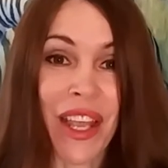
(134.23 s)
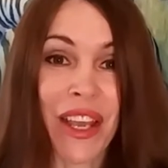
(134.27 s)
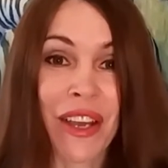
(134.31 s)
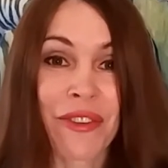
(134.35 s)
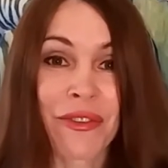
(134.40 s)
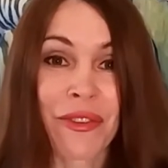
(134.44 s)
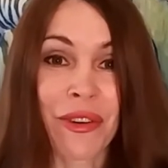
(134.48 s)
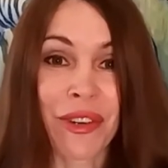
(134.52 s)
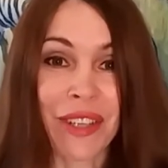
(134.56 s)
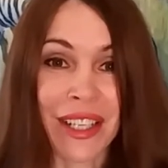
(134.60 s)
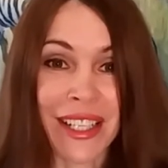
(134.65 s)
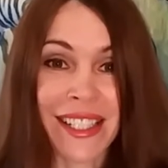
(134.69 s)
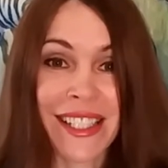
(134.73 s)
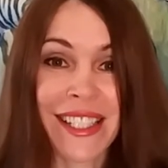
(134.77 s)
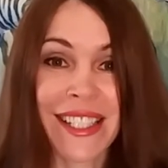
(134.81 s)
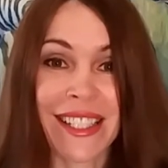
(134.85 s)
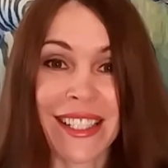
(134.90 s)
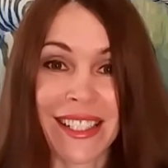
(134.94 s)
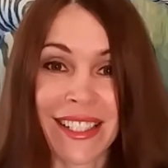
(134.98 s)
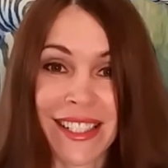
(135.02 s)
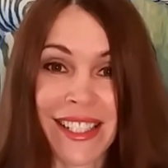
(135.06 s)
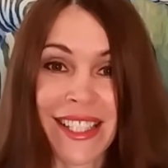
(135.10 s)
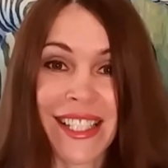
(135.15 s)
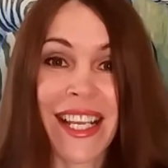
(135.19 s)
For
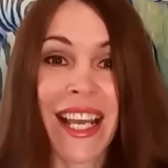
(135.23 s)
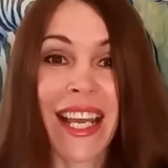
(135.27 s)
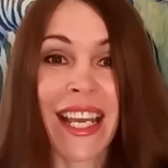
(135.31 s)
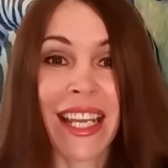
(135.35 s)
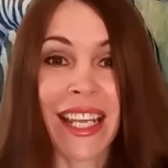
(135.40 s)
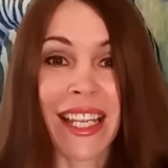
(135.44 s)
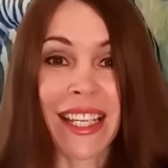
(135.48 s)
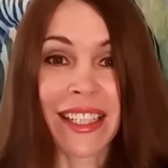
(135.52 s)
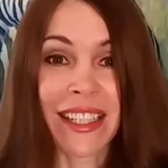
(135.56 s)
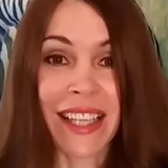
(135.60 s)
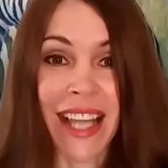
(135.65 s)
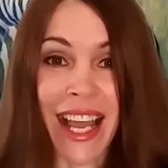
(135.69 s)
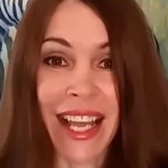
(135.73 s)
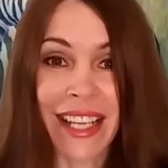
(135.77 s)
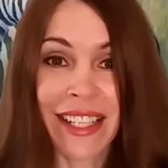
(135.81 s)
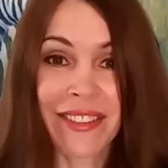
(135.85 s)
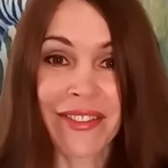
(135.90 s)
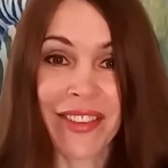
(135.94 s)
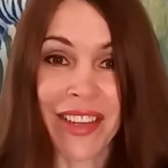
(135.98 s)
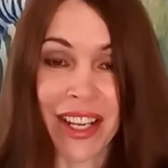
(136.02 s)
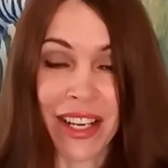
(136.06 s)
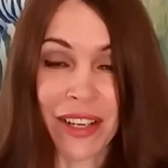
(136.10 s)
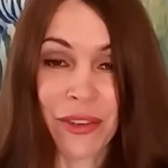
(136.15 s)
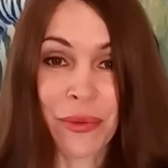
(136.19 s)
instance, in
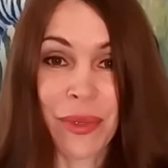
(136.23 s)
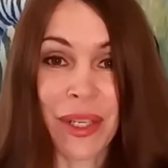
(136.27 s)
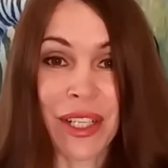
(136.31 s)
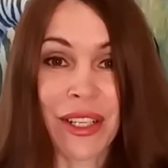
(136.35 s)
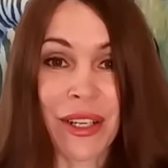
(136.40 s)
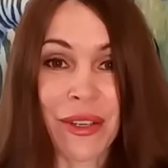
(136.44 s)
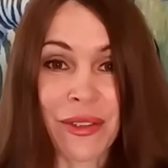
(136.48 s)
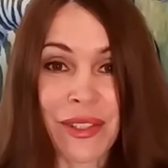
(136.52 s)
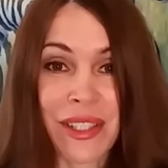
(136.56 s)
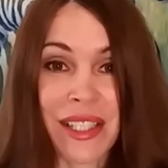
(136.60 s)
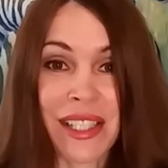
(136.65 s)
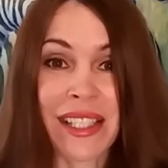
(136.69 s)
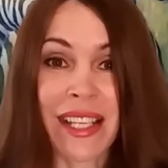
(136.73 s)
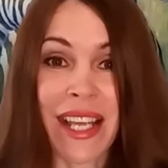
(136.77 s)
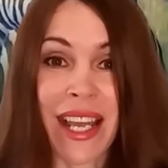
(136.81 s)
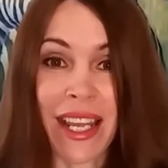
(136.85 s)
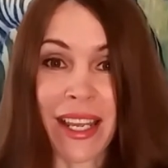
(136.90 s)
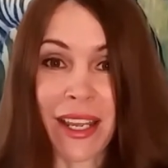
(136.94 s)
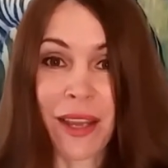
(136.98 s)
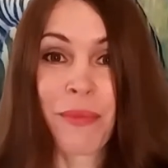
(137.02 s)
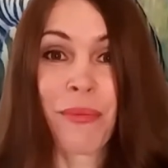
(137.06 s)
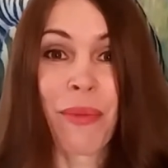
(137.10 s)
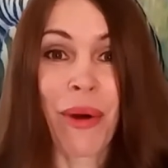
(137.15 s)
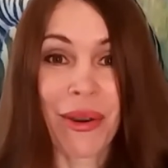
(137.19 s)
Latvian, we don't say
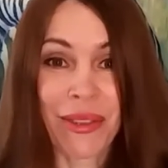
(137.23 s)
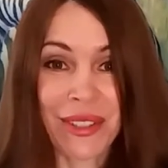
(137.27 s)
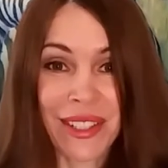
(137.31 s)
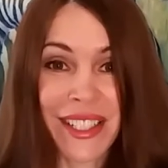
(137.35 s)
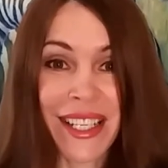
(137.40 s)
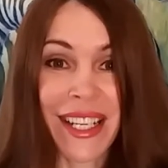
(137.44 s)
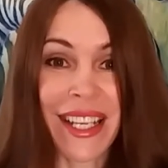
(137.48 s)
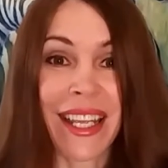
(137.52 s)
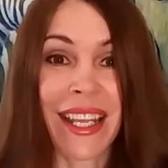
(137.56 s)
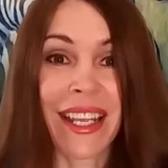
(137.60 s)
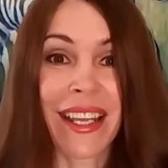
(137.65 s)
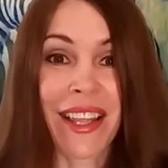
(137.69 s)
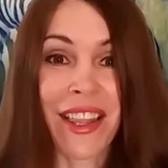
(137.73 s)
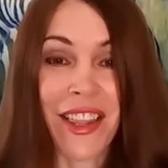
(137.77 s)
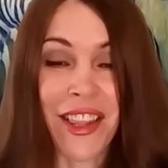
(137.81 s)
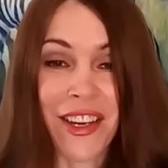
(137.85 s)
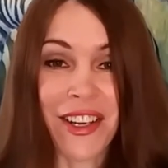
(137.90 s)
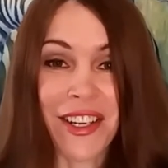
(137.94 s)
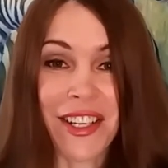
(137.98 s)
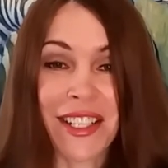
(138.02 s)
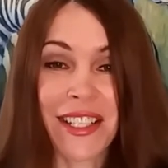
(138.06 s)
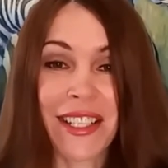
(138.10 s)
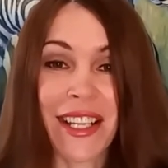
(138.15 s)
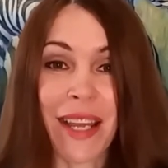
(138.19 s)
Maundy
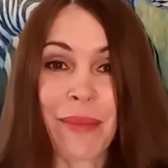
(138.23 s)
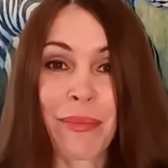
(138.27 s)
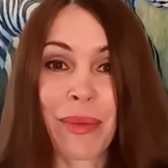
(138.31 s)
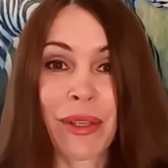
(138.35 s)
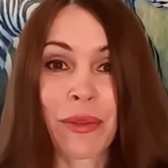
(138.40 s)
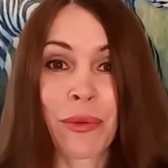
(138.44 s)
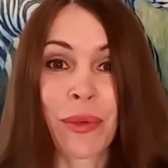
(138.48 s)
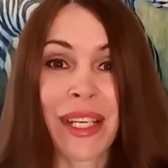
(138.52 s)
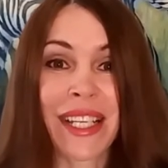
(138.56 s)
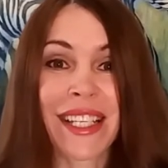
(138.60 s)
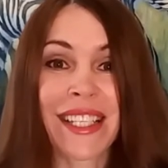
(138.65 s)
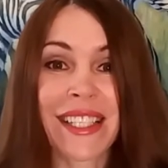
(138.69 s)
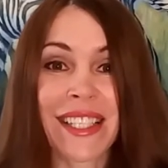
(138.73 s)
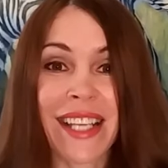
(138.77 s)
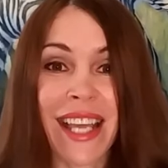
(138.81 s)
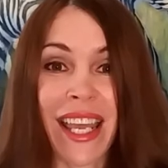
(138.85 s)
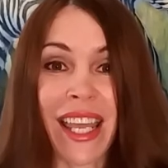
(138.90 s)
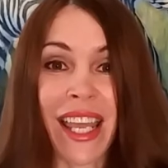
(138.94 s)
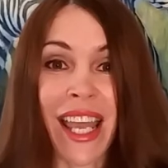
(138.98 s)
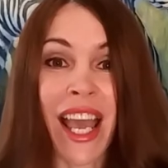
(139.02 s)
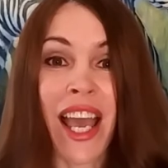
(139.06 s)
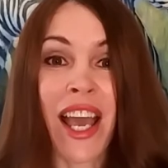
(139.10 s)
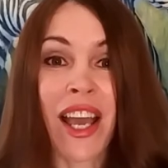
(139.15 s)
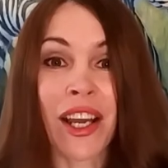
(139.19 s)
Thursday, but we
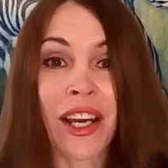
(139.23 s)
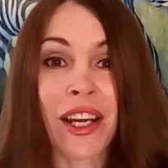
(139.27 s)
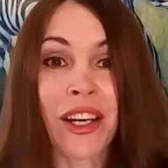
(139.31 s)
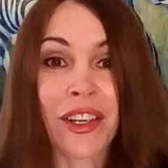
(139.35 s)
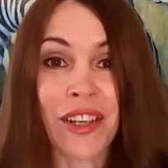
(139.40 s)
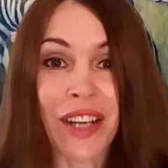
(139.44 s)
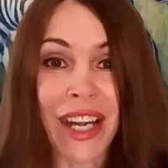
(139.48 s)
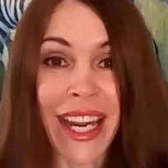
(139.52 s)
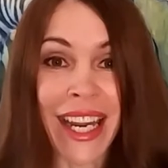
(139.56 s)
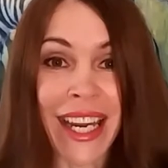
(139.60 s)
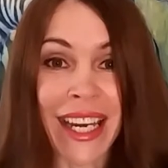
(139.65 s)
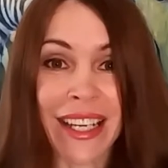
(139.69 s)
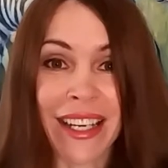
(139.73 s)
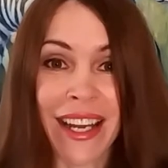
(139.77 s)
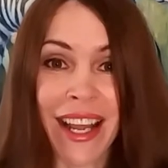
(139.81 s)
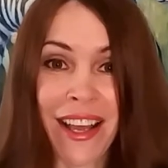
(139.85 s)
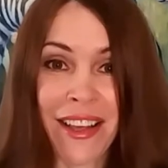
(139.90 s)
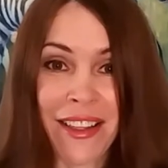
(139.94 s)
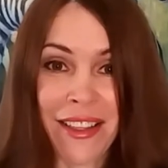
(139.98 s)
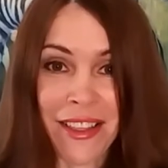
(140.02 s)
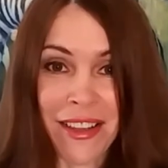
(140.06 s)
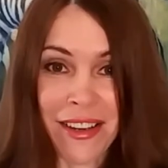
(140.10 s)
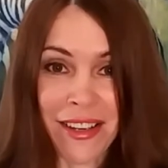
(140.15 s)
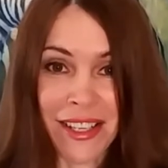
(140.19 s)
say Green
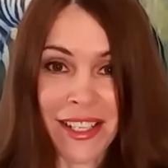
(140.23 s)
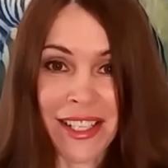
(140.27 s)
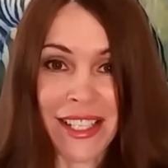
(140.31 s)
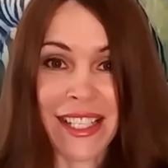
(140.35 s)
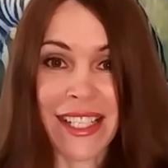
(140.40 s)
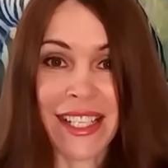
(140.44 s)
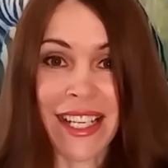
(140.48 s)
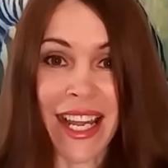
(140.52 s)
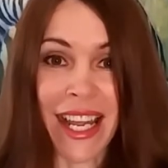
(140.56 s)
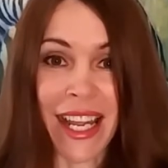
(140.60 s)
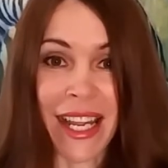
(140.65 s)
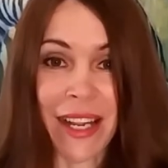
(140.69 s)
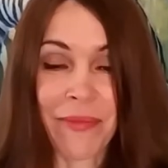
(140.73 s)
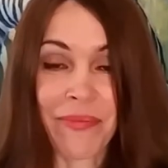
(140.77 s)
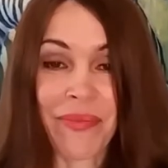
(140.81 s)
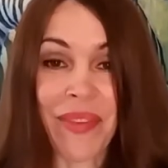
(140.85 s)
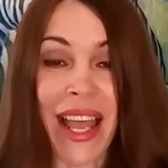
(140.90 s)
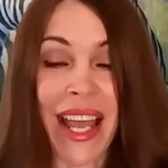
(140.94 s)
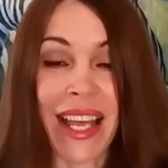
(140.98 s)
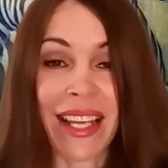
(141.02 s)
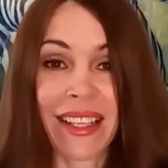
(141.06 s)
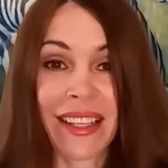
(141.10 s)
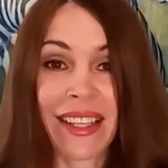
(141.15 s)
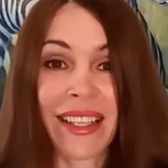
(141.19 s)
Thursday.
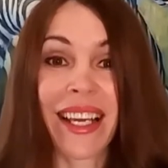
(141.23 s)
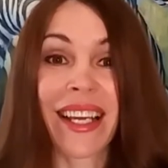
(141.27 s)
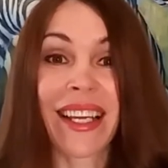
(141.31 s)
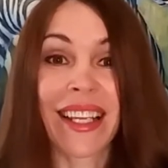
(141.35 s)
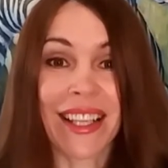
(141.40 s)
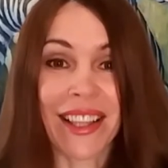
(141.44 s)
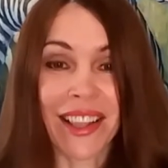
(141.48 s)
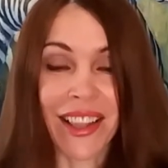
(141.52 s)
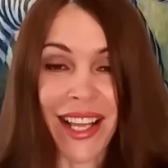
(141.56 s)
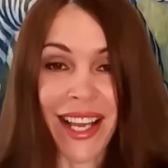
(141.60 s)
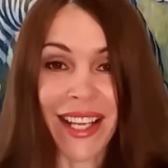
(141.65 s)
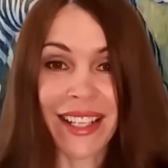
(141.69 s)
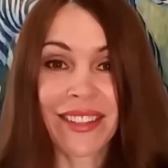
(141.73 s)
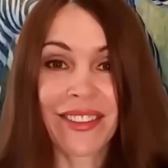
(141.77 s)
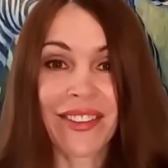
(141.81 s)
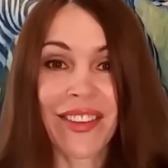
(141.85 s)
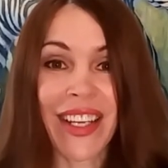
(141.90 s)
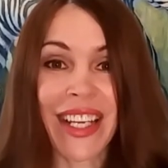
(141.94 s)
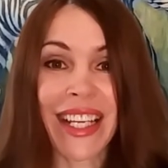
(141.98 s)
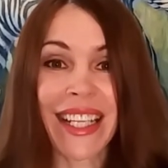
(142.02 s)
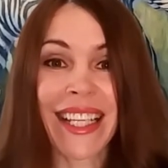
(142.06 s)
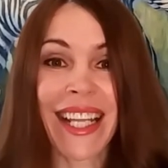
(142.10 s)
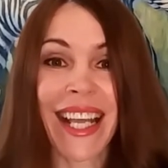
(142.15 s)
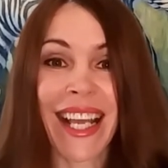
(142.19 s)
And in
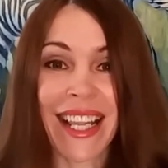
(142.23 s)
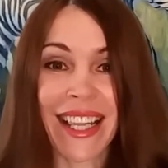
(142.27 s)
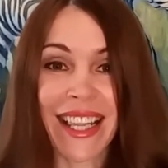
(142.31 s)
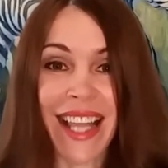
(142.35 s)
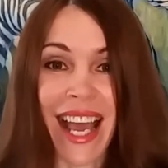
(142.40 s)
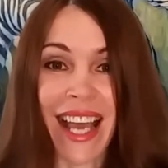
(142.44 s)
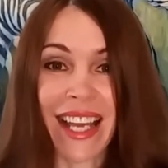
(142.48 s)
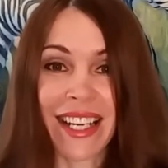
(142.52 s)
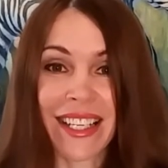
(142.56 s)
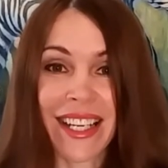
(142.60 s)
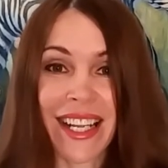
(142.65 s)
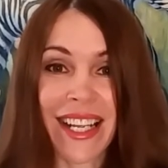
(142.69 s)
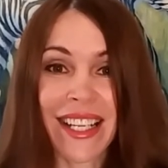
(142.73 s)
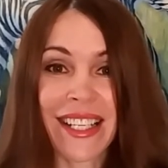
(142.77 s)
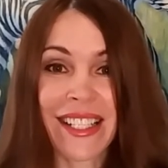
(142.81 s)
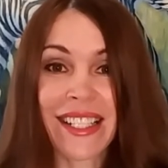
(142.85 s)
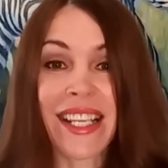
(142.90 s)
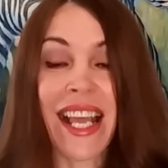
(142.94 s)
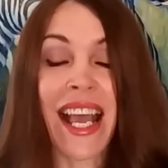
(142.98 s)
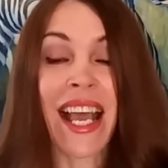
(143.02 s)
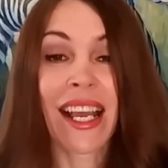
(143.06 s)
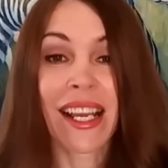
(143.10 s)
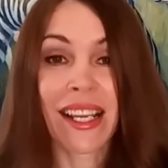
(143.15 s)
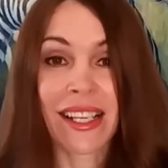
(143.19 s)
Latvian, that is
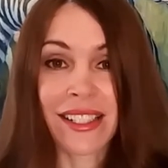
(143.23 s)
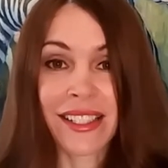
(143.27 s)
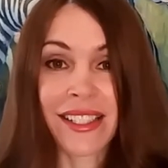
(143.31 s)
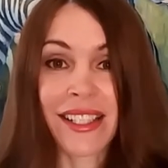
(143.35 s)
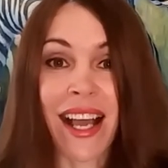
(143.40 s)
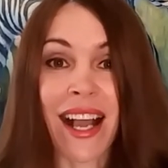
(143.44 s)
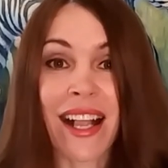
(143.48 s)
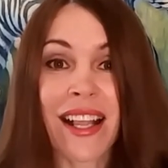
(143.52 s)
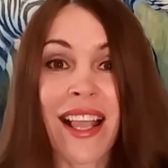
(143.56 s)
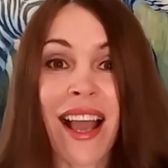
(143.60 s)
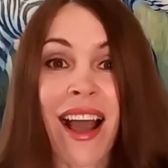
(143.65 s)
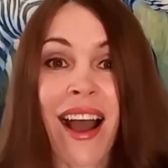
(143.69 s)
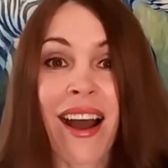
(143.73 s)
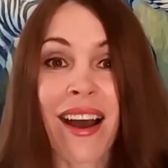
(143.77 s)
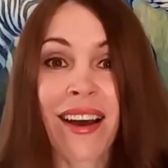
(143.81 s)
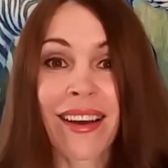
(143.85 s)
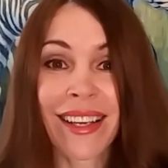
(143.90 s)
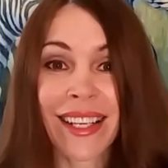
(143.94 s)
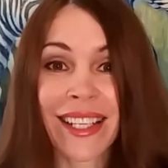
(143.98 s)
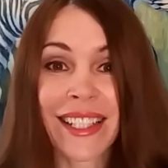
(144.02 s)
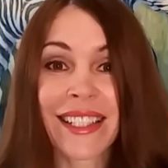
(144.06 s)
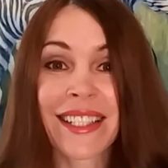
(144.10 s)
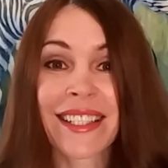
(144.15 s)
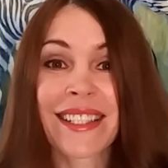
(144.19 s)
Zaļā
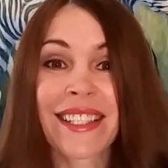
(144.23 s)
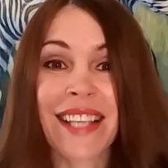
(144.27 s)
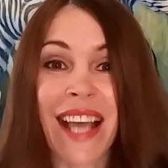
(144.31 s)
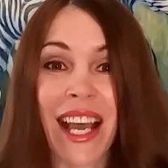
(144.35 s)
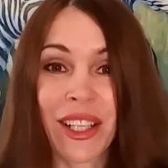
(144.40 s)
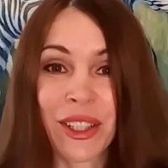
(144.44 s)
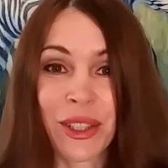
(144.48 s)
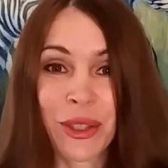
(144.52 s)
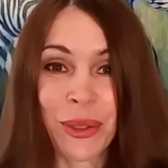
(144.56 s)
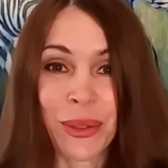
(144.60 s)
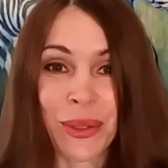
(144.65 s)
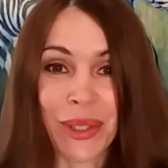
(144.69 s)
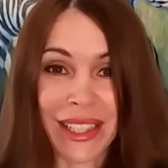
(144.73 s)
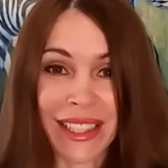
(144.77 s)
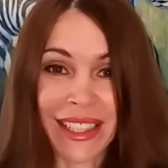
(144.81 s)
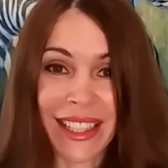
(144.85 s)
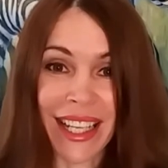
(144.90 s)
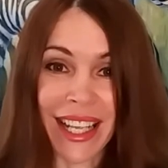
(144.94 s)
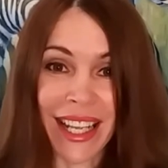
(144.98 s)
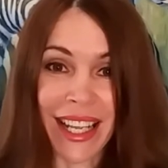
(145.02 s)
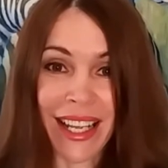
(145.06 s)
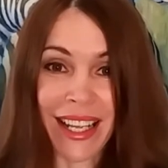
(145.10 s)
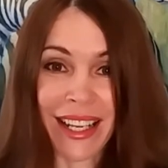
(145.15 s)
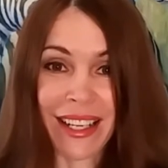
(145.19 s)

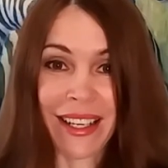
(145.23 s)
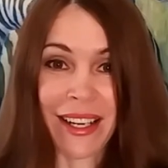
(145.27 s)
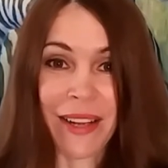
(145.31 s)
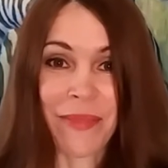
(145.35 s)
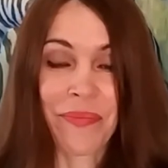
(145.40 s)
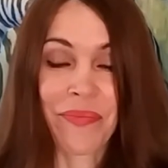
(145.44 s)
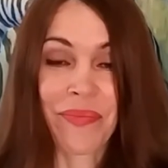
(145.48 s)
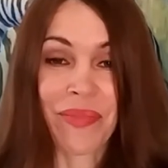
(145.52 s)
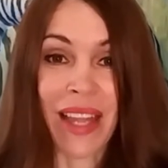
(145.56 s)
Ceturtdiena.